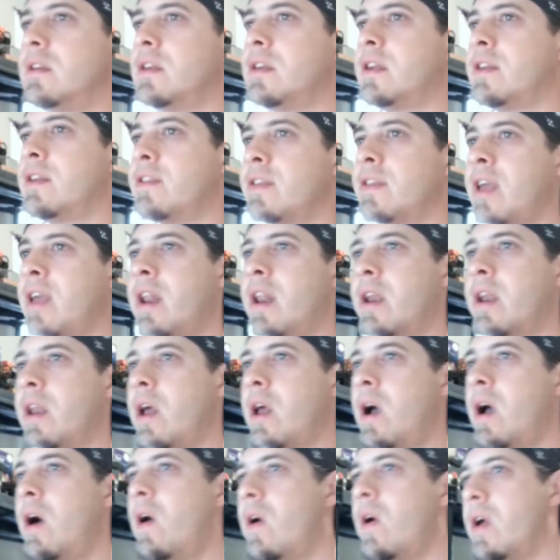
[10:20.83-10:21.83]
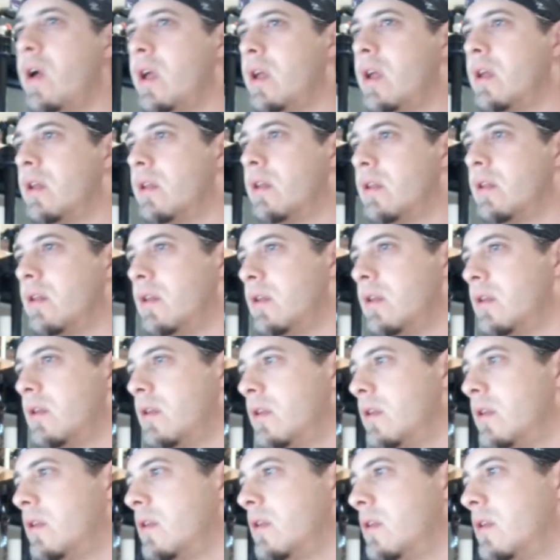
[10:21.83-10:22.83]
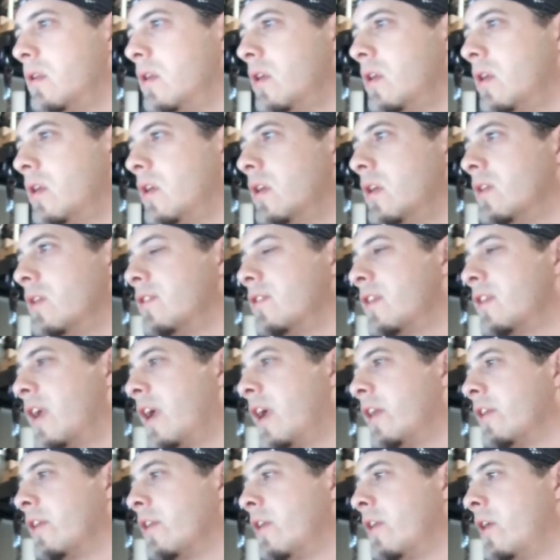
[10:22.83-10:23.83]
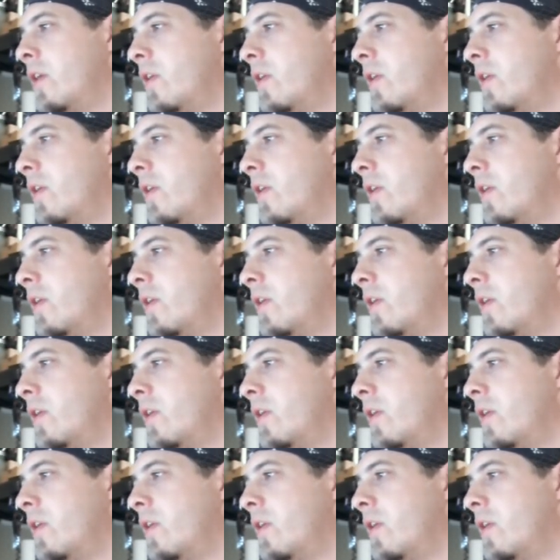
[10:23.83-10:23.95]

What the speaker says: just gotta know it. Just gotta know